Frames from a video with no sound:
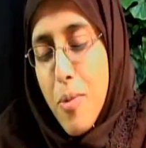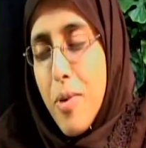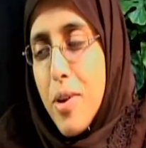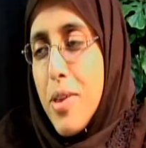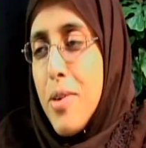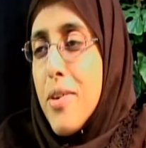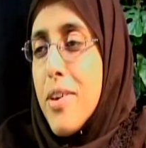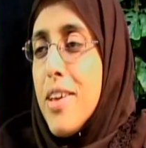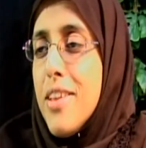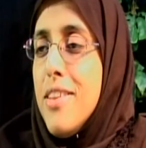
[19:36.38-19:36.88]
what
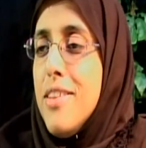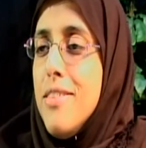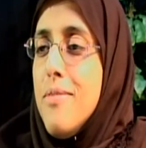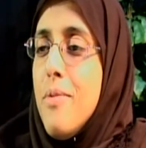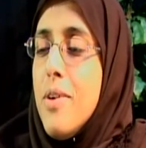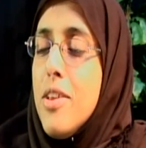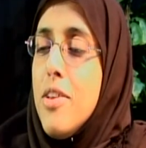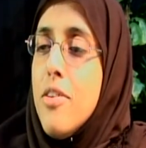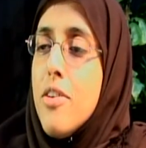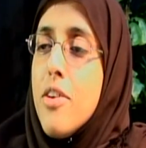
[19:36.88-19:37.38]
you can,
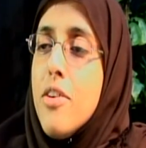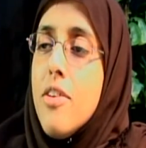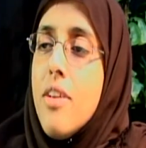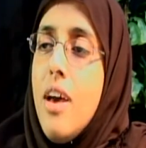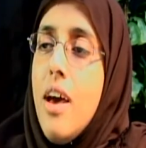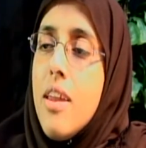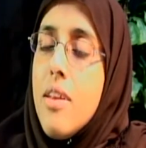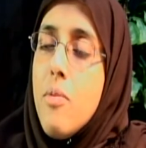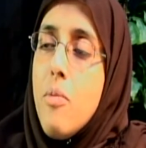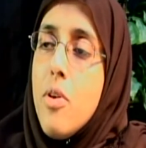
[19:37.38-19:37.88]
what you're good
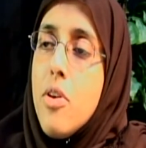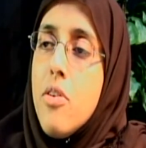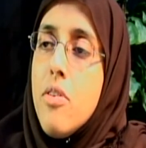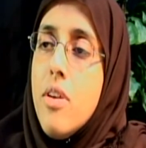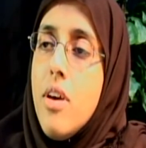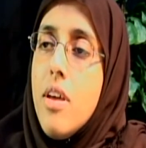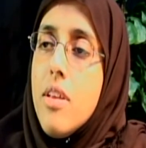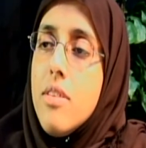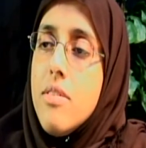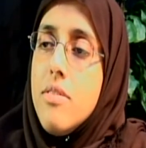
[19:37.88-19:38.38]
at and what you're
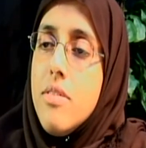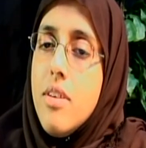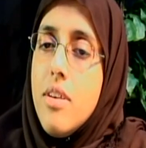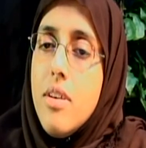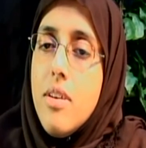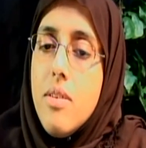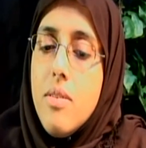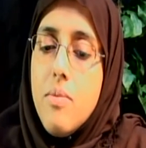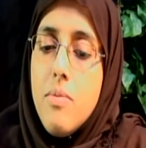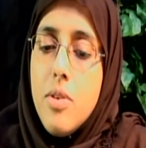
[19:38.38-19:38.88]

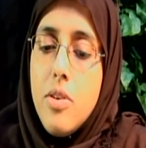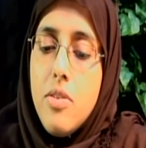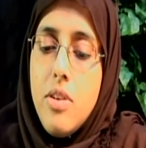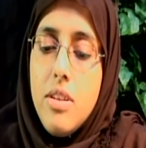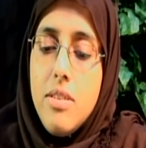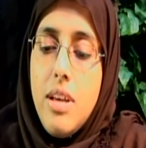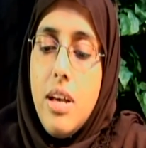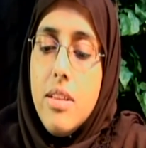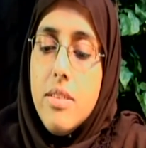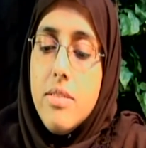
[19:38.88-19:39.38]

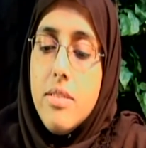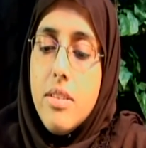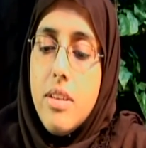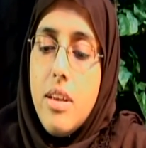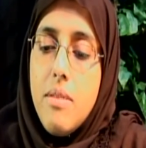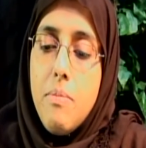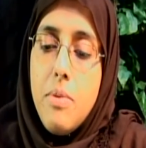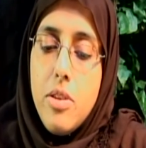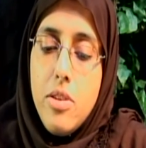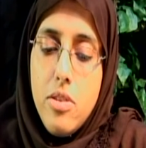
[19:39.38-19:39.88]
not talented
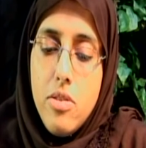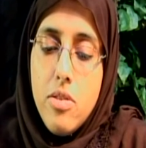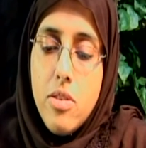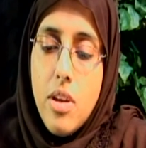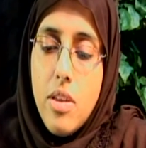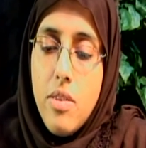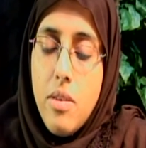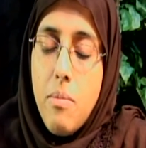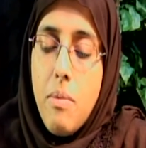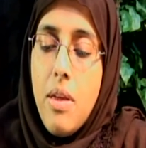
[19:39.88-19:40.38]
at.
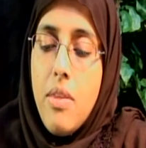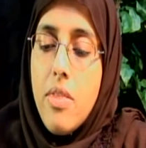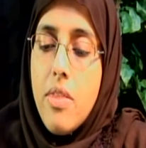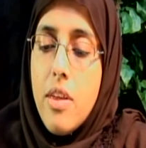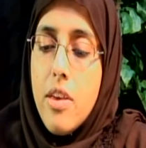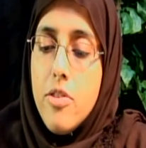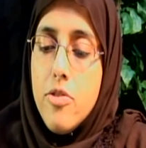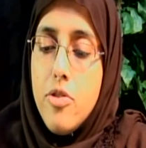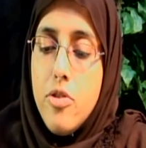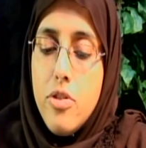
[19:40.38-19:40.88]
But the main
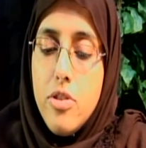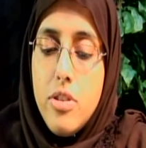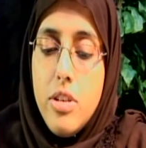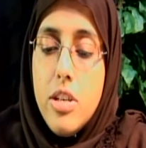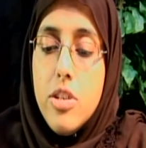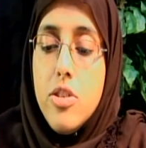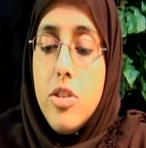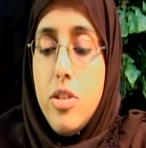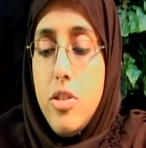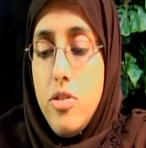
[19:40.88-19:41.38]
thing is your
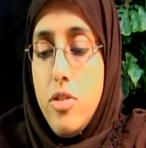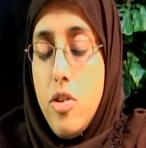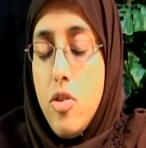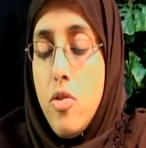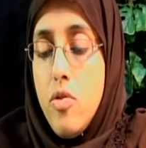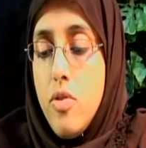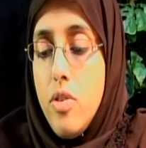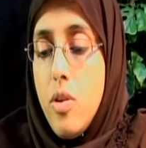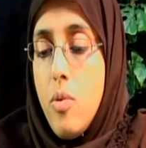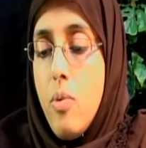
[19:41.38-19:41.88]
intention is that
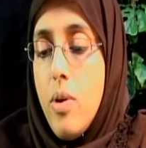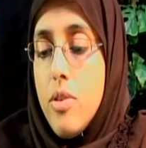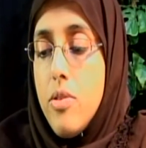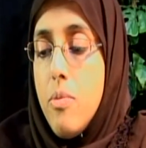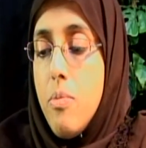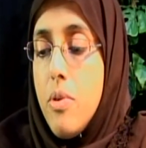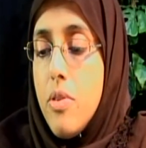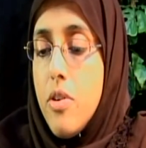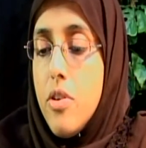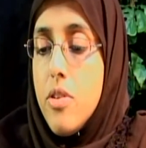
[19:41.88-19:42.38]
you really want
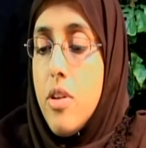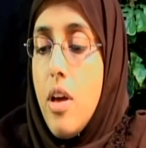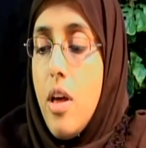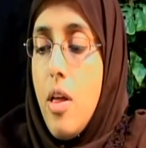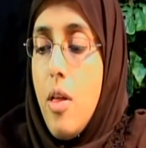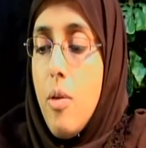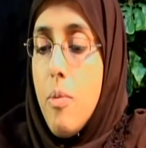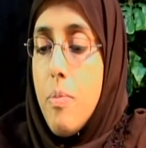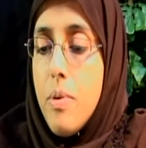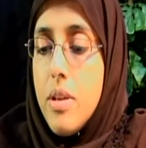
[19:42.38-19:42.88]
to be there to
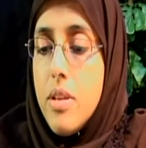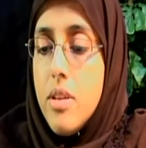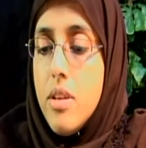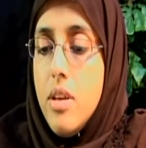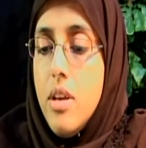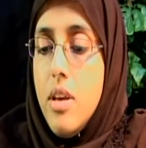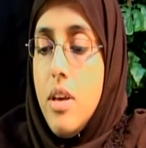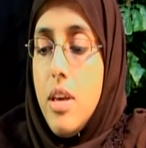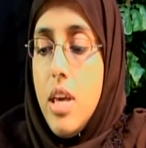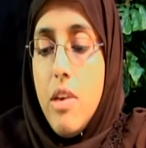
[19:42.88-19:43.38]
help. And
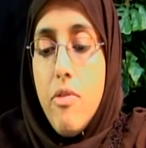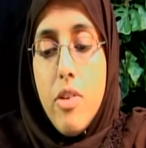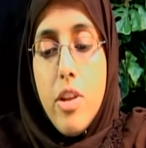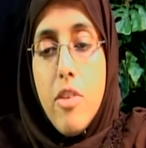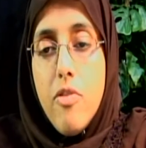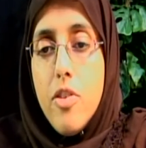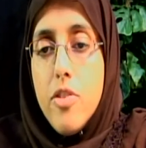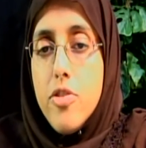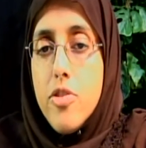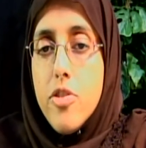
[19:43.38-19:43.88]
even
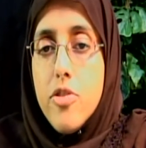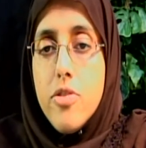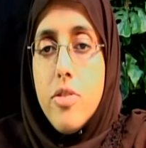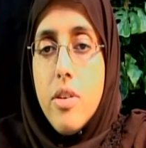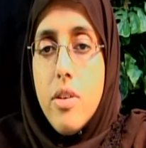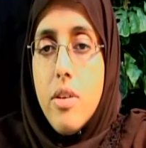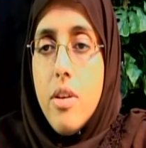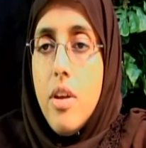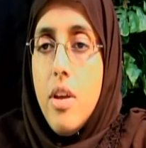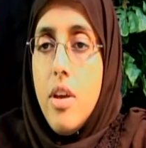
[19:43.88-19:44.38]
if it's just
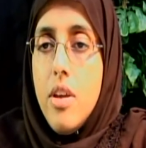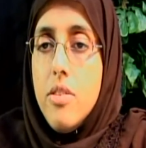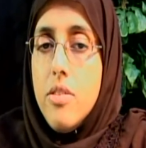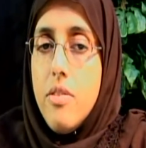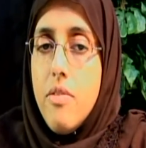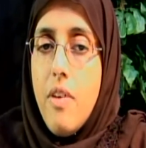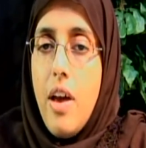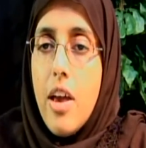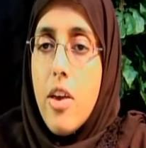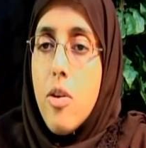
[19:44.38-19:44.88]
to
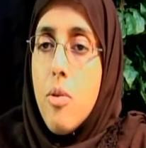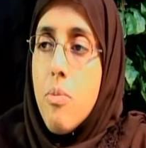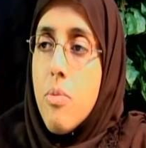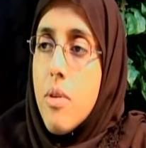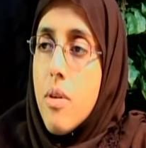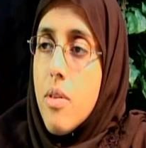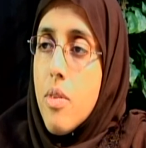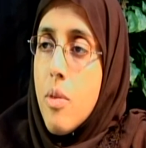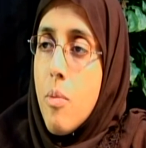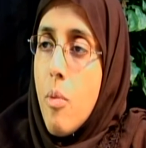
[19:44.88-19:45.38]
vacuum
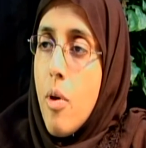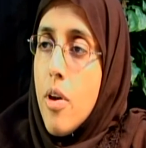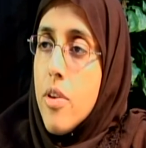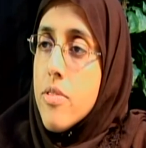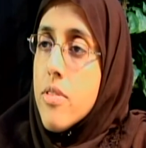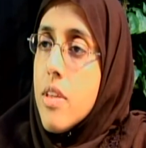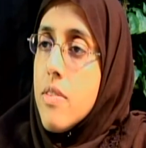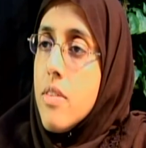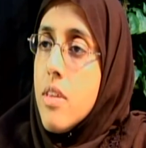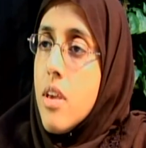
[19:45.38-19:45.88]
the
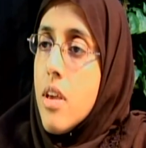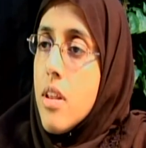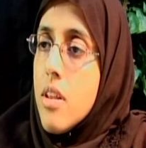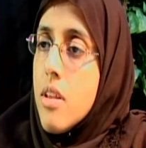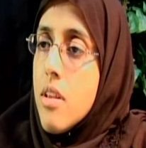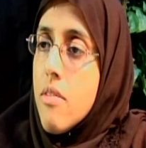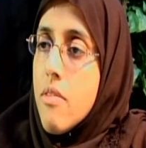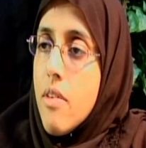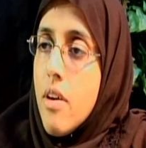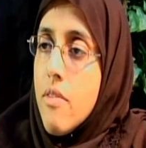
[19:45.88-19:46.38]
mosque at the
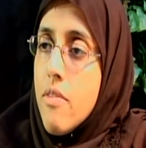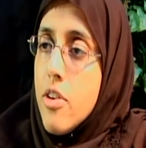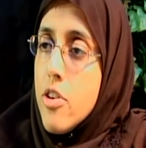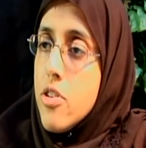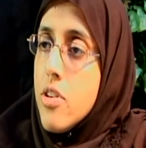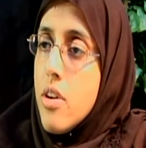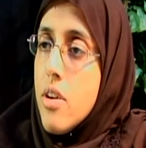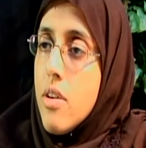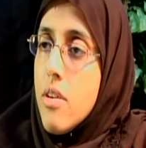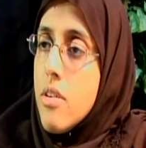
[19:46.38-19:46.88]
end of
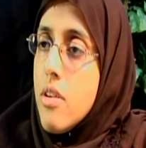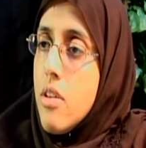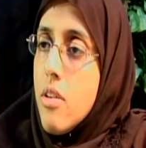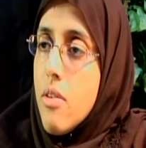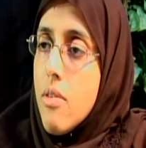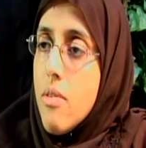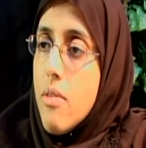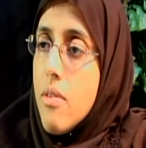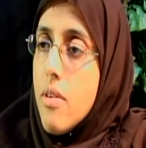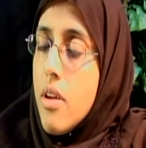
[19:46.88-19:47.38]
Isha, you
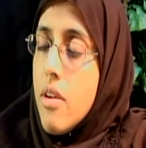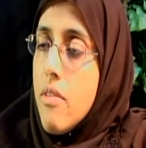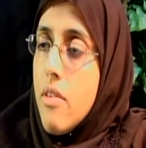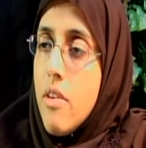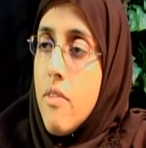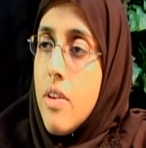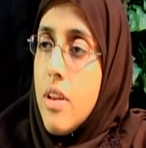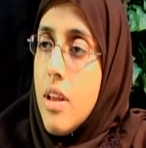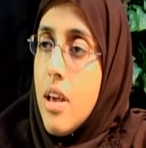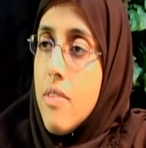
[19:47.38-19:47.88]
know,
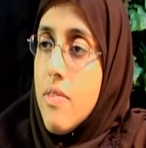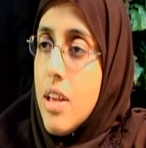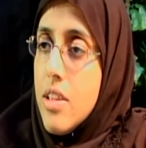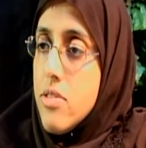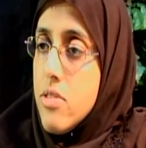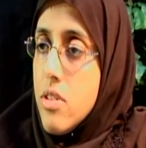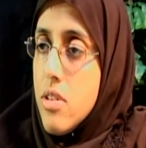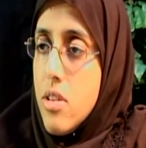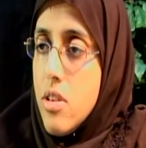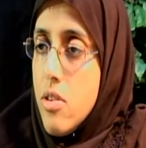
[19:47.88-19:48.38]
every night,
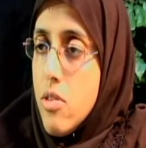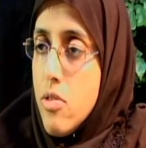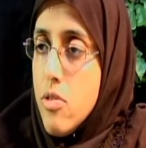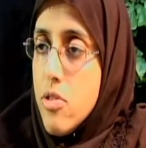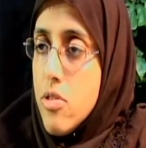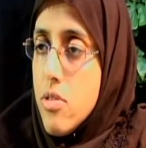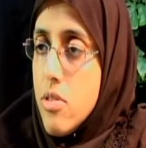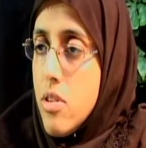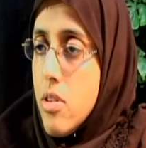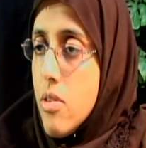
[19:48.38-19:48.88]
that's a
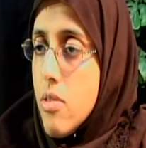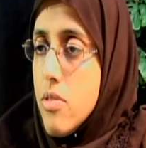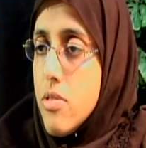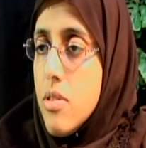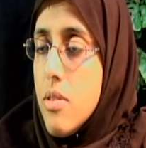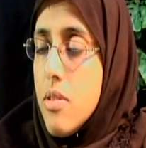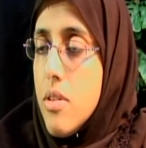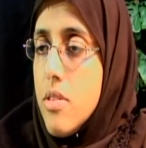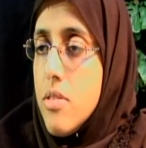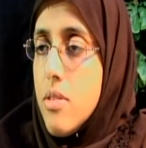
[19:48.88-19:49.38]
huge, you know,
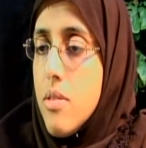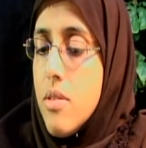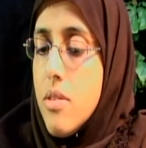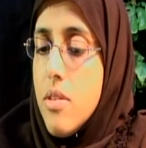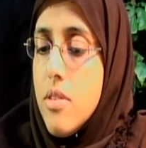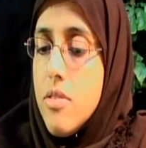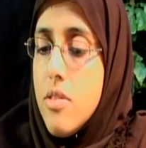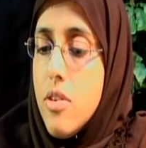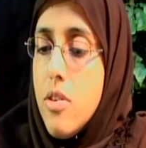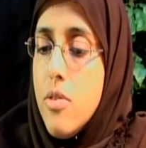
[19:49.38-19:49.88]

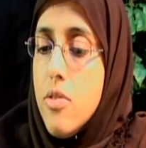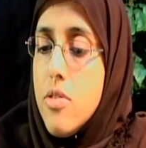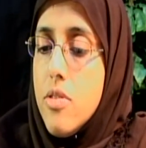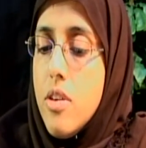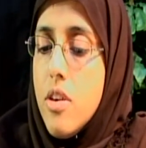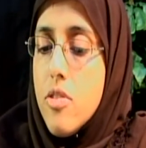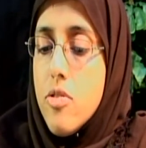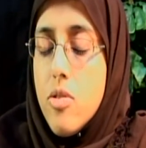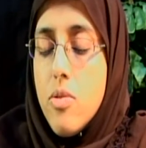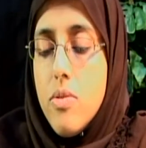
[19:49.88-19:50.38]
it's a huge
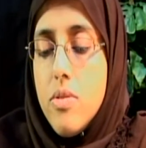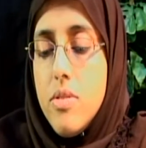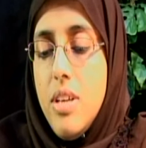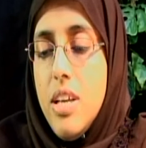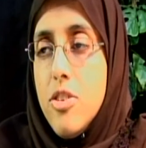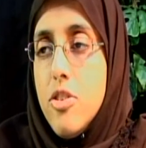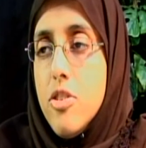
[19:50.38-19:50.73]
thing. So it's not